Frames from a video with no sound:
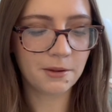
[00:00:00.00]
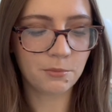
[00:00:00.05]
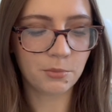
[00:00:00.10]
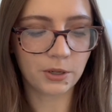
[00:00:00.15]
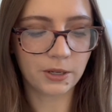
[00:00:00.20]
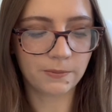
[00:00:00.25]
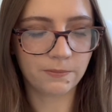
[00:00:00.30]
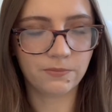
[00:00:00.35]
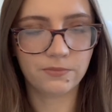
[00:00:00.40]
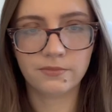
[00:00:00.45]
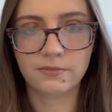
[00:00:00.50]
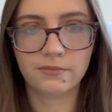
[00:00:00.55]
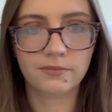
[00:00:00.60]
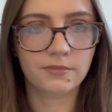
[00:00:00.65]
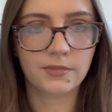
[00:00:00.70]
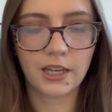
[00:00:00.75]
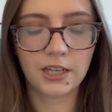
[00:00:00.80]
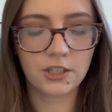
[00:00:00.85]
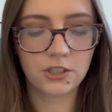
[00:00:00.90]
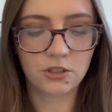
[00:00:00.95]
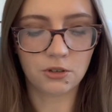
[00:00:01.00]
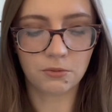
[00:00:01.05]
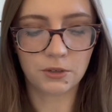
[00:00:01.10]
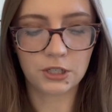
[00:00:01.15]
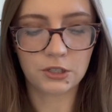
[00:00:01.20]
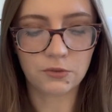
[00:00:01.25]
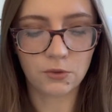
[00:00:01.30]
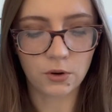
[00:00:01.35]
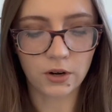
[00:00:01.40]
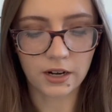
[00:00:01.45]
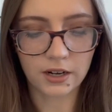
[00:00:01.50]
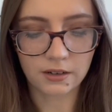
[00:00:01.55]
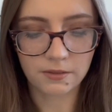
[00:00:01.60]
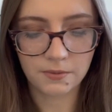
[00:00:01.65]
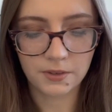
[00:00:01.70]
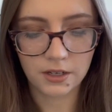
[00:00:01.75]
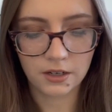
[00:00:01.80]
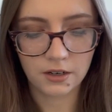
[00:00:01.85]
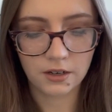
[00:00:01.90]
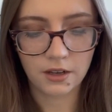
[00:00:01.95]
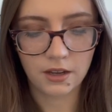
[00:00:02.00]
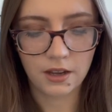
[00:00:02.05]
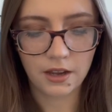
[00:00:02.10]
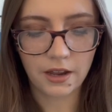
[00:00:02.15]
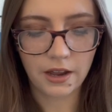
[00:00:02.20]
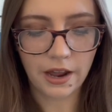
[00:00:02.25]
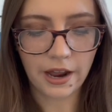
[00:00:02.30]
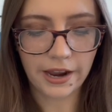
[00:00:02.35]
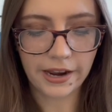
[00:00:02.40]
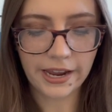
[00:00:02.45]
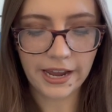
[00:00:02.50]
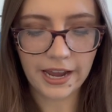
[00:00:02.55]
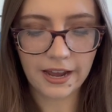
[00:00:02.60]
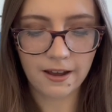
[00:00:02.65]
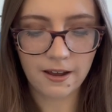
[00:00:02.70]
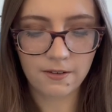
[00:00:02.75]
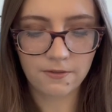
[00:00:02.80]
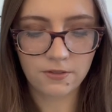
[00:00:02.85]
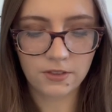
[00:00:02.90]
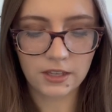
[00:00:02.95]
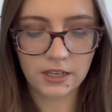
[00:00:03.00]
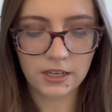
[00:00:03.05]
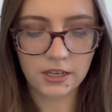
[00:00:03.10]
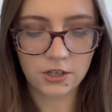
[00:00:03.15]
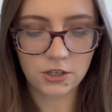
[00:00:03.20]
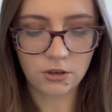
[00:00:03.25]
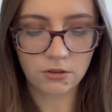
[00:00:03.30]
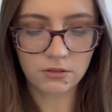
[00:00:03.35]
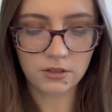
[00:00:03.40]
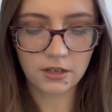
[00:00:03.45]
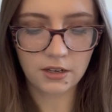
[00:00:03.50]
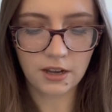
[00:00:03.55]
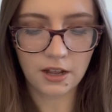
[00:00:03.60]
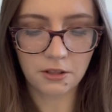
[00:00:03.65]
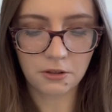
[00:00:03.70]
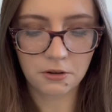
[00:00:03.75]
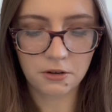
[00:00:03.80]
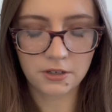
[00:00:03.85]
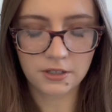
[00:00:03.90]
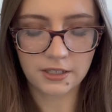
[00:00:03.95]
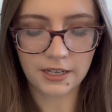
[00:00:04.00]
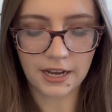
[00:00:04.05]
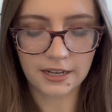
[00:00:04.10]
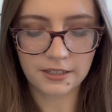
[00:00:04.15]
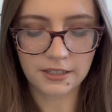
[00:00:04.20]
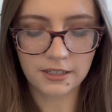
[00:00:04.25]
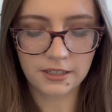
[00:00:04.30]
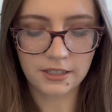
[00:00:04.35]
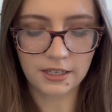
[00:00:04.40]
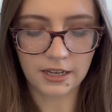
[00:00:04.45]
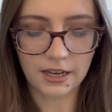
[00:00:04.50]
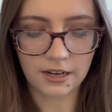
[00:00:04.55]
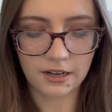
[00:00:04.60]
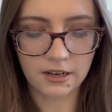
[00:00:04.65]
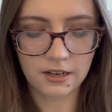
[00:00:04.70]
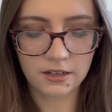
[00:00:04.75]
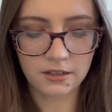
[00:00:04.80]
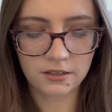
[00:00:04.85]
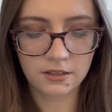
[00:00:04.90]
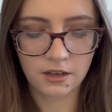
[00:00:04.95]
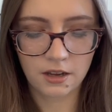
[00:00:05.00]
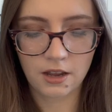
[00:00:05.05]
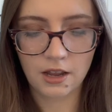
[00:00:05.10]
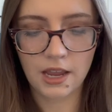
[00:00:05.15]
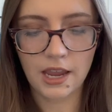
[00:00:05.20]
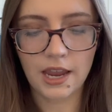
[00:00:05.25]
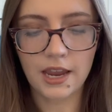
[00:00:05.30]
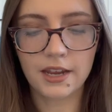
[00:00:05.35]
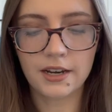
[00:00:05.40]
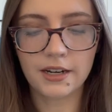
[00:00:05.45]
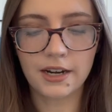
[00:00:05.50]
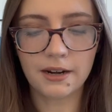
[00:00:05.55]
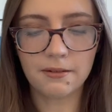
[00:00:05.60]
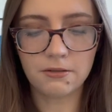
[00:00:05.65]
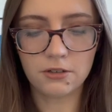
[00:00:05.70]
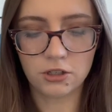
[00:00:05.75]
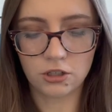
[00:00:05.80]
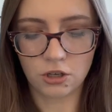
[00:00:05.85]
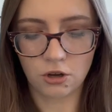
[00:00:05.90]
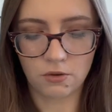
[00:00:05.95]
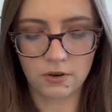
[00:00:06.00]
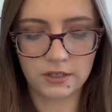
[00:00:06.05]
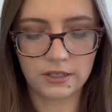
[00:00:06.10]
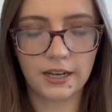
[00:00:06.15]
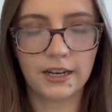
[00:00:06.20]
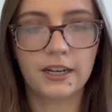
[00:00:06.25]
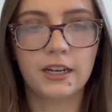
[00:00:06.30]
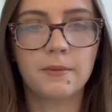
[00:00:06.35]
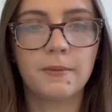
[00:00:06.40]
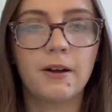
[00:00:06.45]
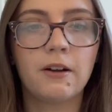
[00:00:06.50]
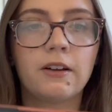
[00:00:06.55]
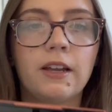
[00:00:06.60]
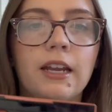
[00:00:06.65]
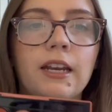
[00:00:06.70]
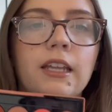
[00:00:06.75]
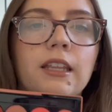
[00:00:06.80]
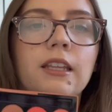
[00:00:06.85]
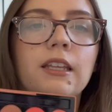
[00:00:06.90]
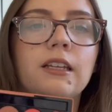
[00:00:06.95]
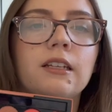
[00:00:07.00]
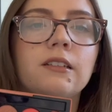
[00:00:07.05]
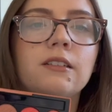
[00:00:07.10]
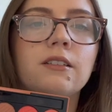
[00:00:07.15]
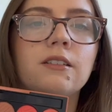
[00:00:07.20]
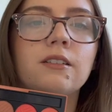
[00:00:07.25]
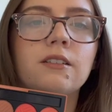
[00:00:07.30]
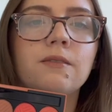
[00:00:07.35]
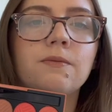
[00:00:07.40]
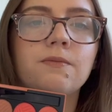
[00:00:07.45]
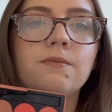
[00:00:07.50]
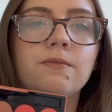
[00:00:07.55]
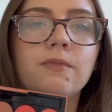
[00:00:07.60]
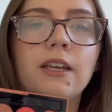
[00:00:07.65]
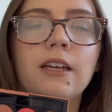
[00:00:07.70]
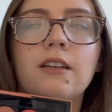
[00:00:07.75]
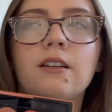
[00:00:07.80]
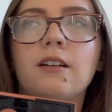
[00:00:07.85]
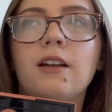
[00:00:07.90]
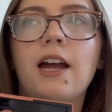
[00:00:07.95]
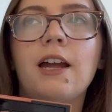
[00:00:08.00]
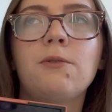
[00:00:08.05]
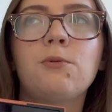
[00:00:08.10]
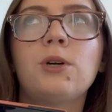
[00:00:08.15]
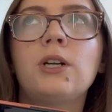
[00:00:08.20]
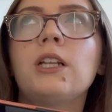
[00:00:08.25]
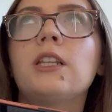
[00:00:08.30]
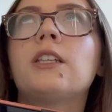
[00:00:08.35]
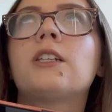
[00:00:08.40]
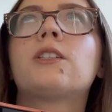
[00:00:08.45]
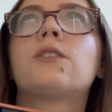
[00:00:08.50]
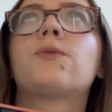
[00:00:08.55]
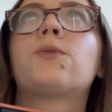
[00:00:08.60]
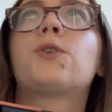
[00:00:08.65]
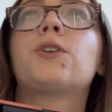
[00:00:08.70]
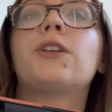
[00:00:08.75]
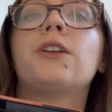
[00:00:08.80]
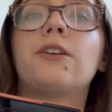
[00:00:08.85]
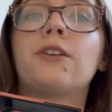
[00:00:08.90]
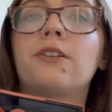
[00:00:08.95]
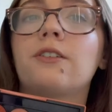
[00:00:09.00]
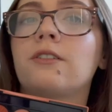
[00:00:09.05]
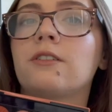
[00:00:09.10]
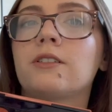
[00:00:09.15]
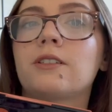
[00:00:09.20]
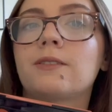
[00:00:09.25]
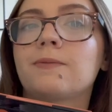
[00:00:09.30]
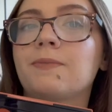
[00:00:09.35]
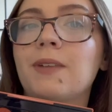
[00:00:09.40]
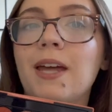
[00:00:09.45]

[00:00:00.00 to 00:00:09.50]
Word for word: but I just don't reach for it. I have the Dose of Colors Sassy Siennas, and I was so excited about getting this. Like, I wanted this for years,